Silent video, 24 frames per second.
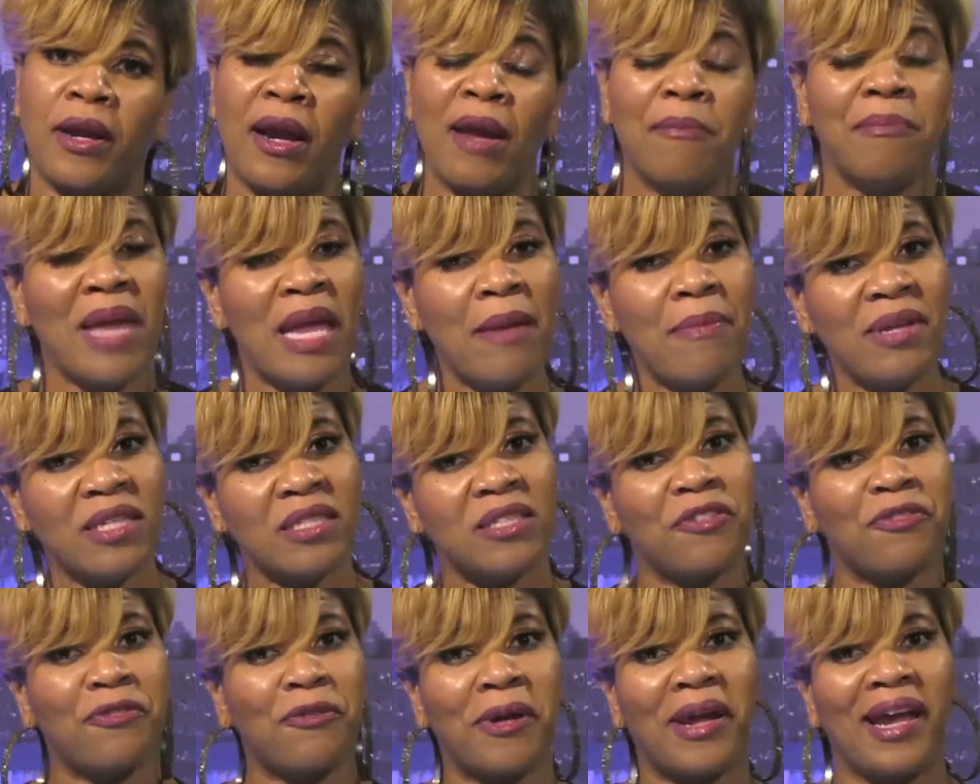And maybe it's
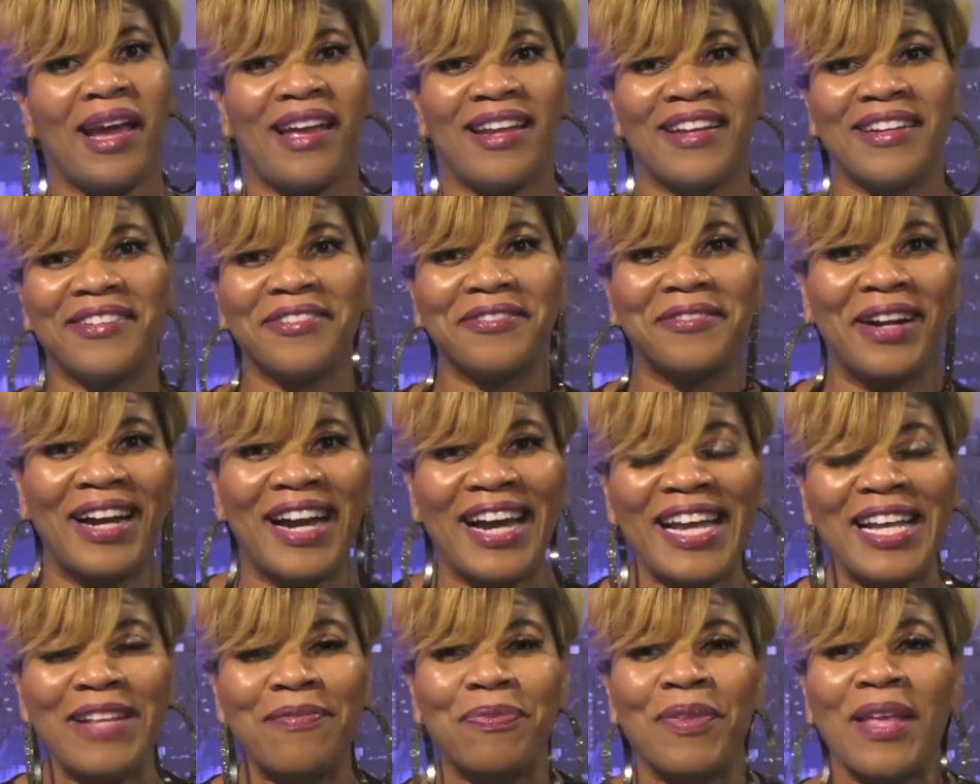the friend,
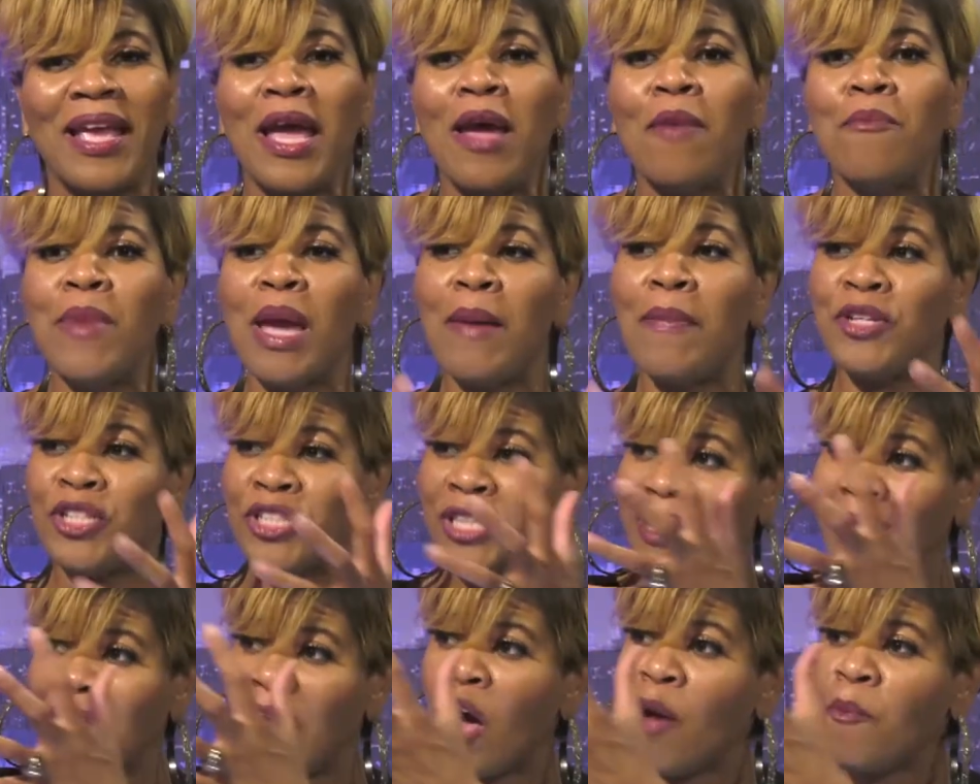right? Maybe she's
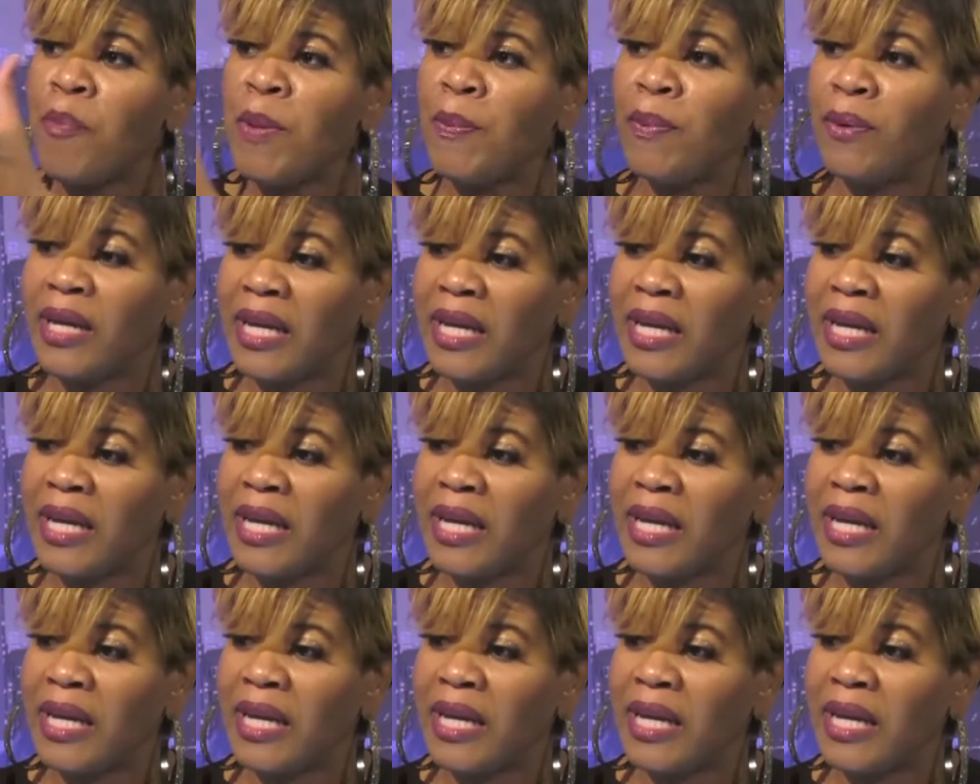allowing people